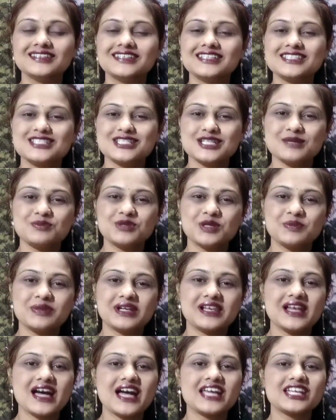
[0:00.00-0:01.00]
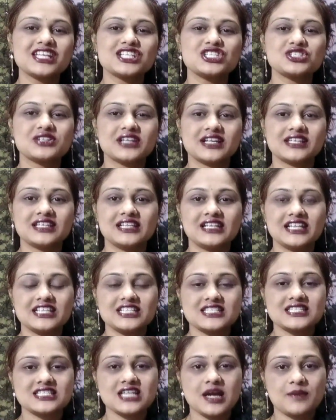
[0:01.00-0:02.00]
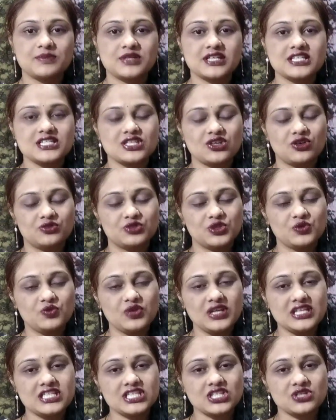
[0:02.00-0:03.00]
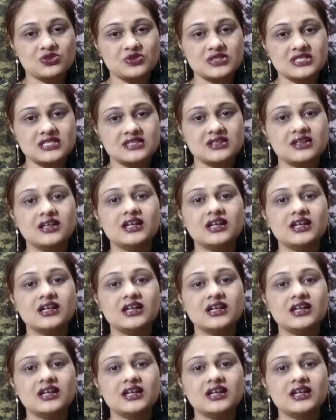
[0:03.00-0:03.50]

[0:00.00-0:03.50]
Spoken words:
tap the bell icon to get the latest updates of the videos,